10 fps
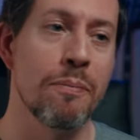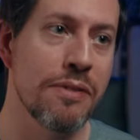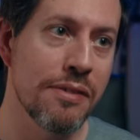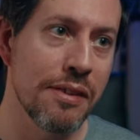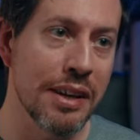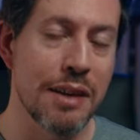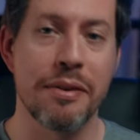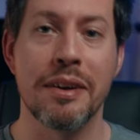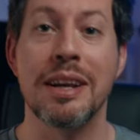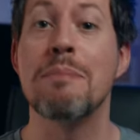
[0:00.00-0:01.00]

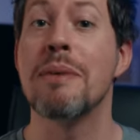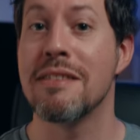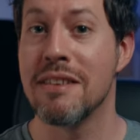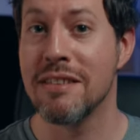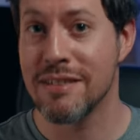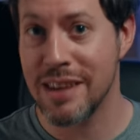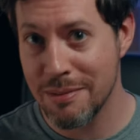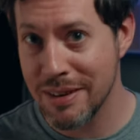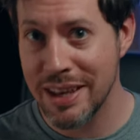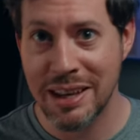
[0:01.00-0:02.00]
significantly better
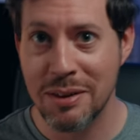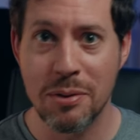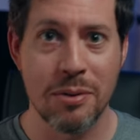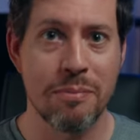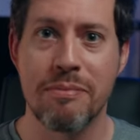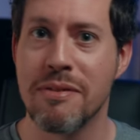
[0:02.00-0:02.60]
sounding or